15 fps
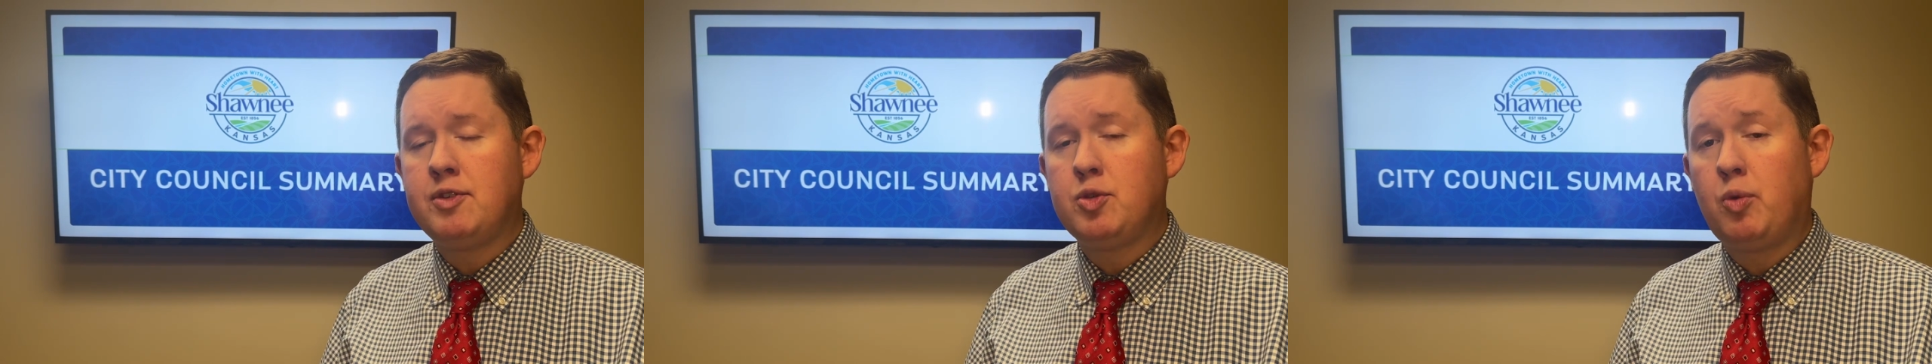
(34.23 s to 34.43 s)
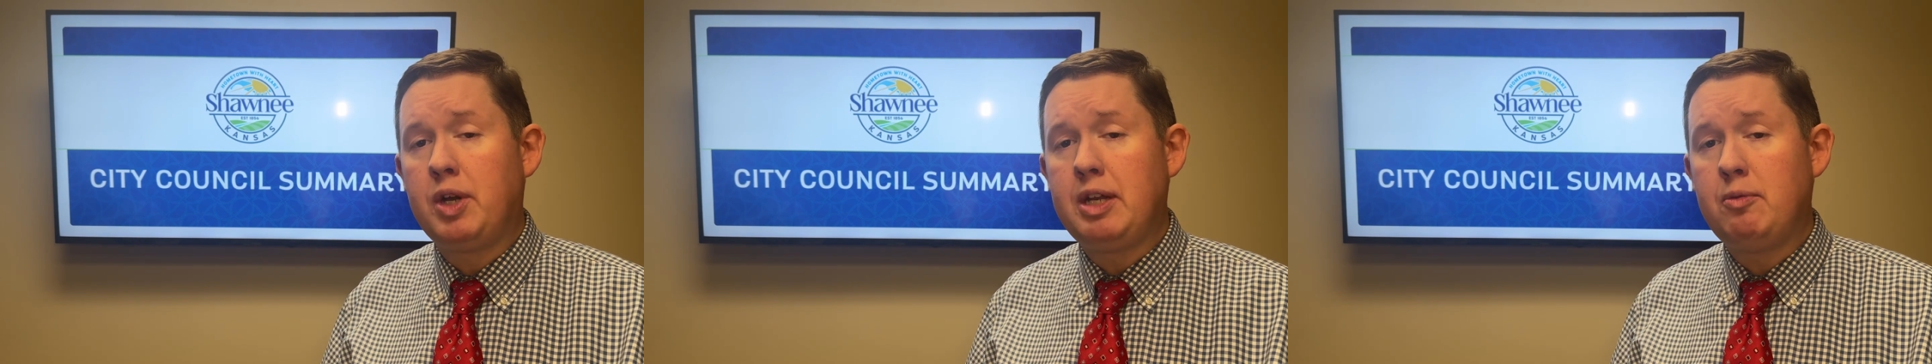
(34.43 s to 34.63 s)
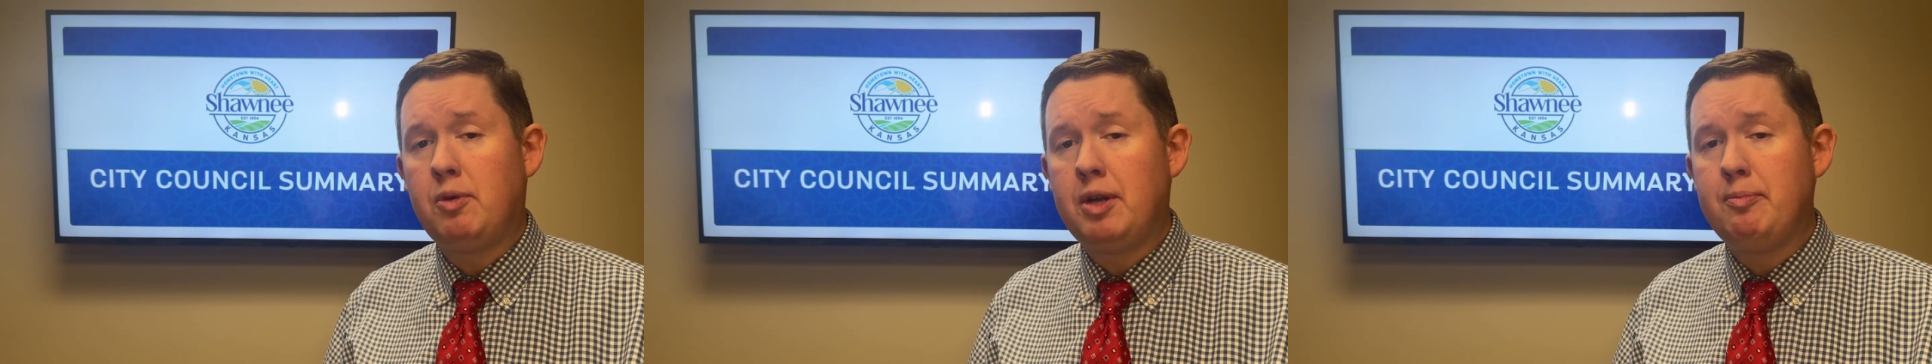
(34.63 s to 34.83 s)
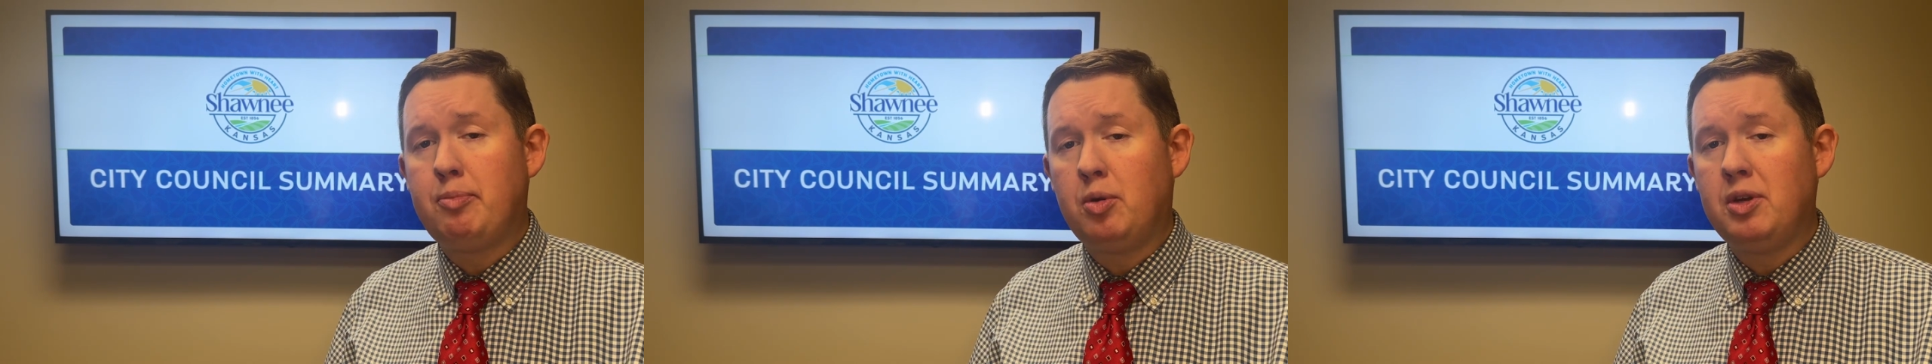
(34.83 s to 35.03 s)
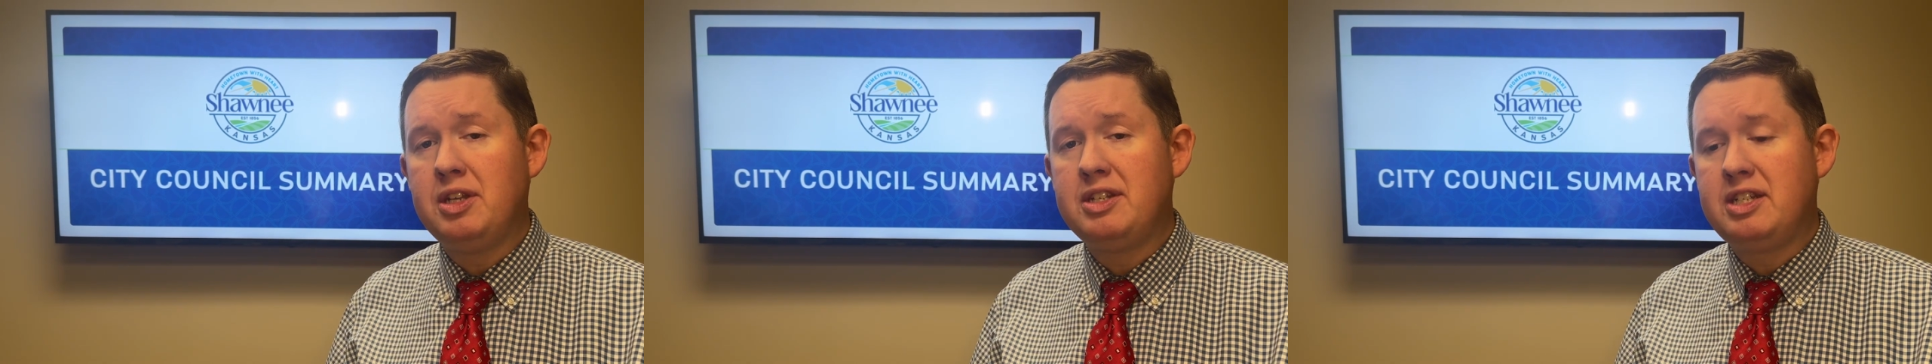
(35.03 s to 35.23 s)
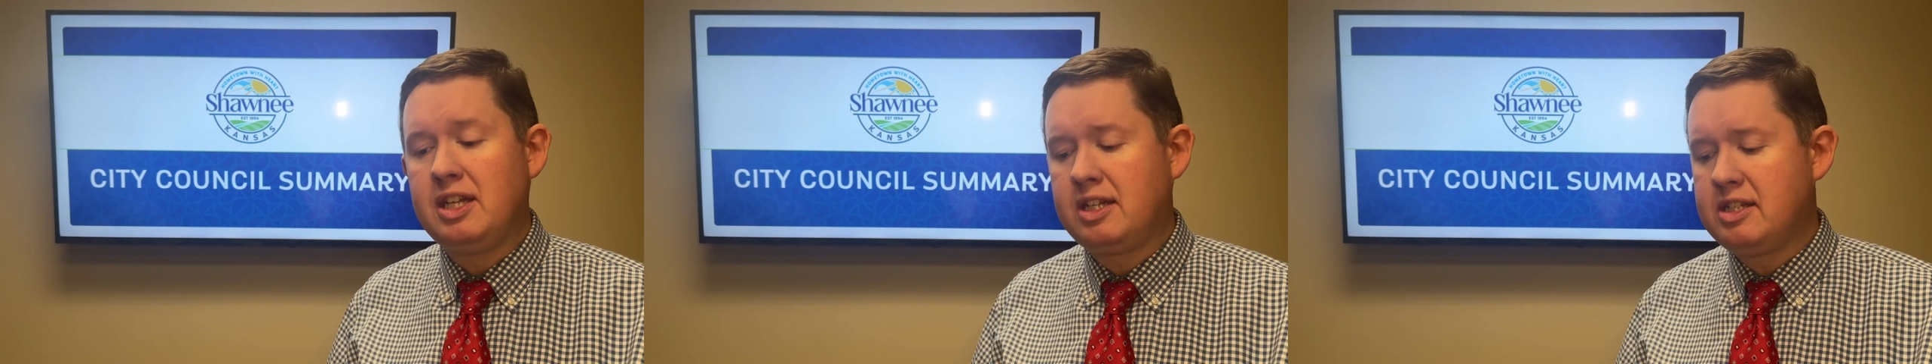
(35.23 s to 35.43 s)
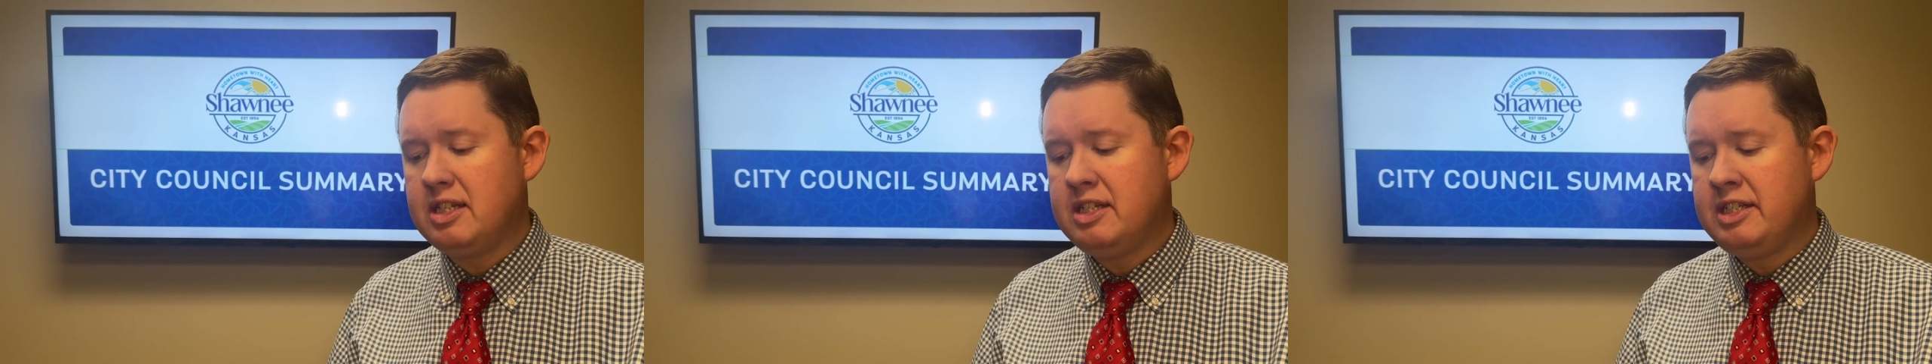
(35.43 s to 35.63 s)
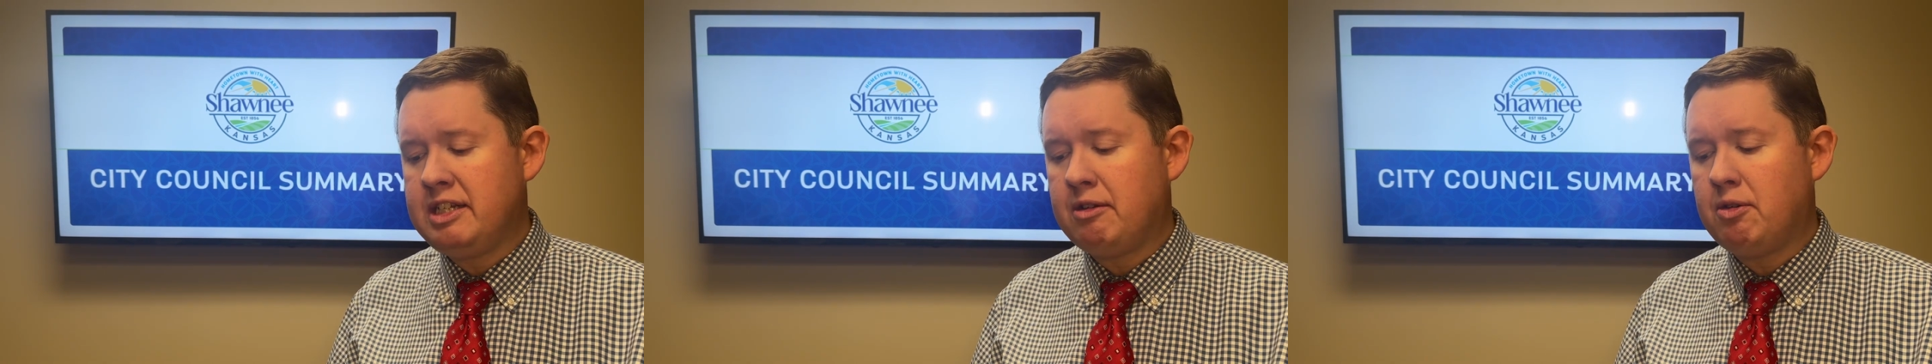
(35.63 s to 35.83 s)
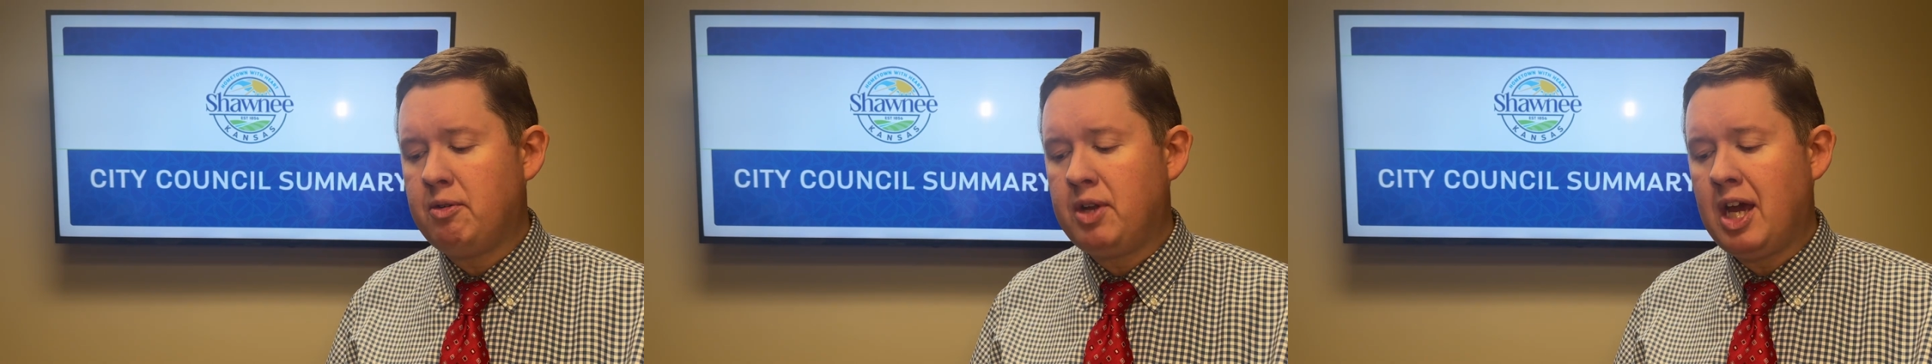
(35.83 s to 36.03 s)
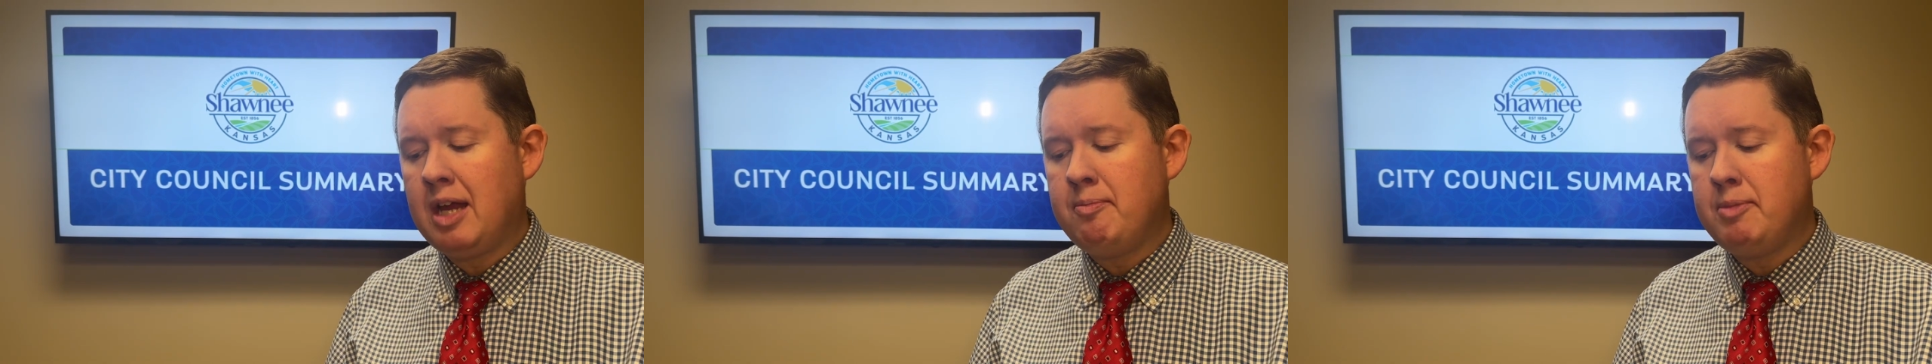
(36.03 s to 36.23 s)

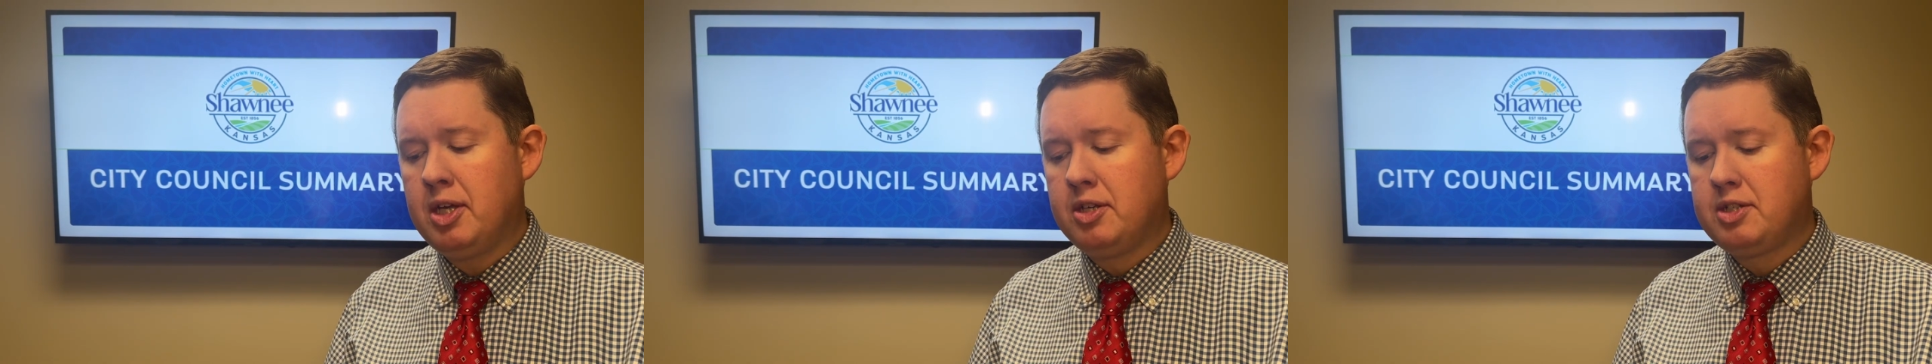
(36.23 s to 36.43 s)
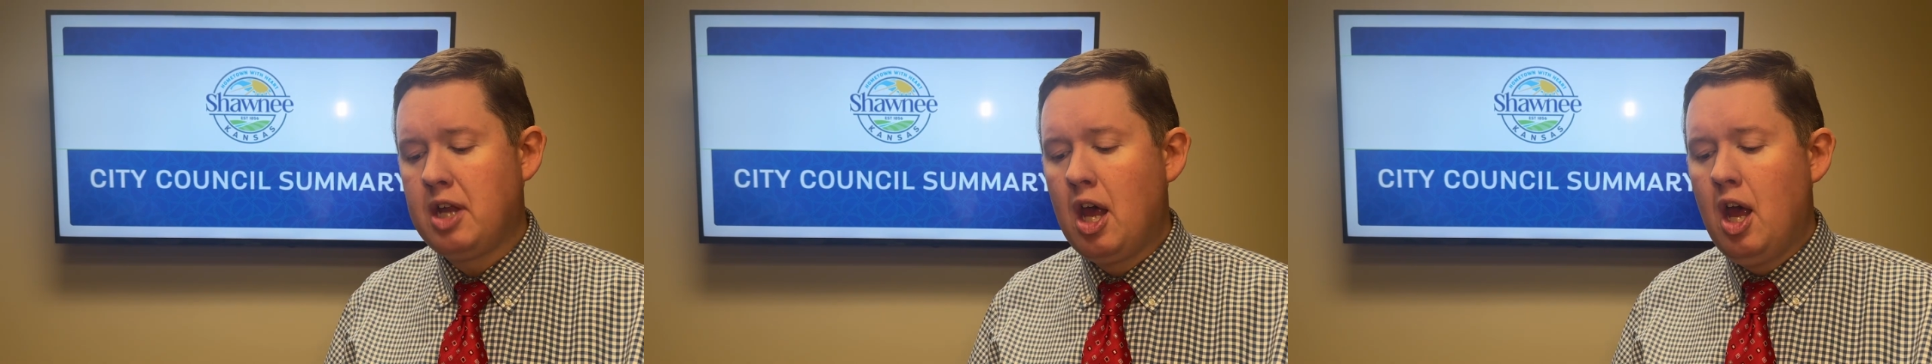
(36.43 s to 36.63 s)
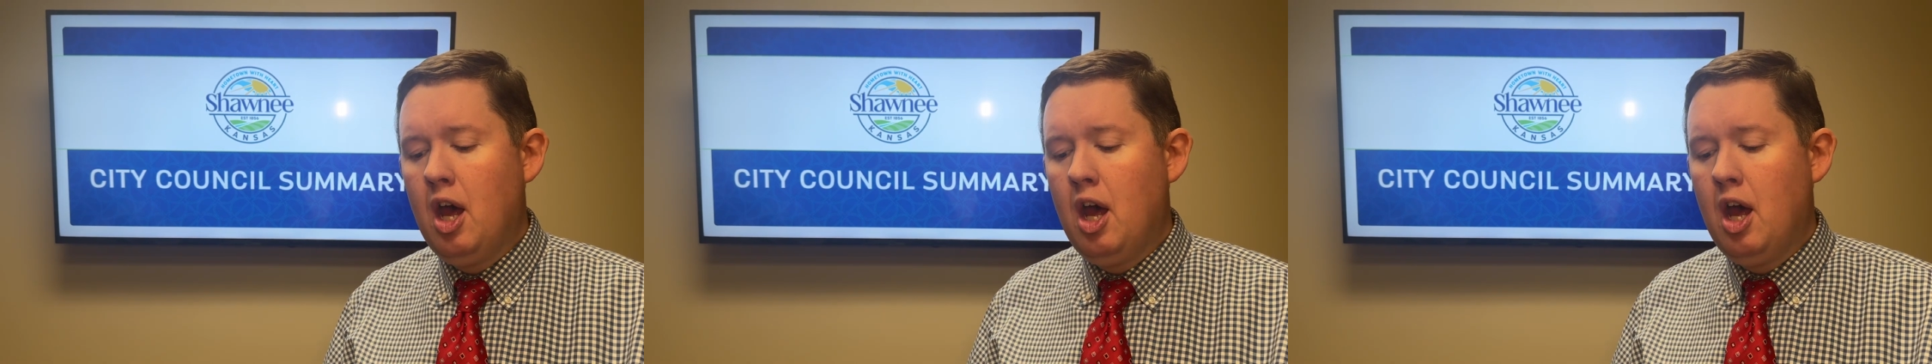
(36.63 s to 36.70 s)
21.609 mils